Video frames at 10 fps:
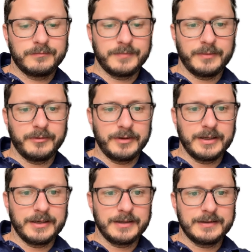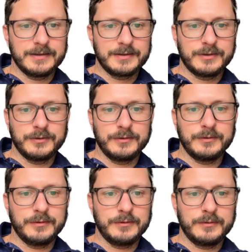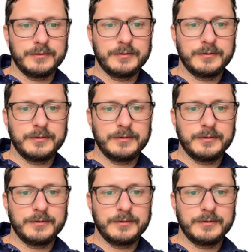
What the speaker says: Maybe we edit this to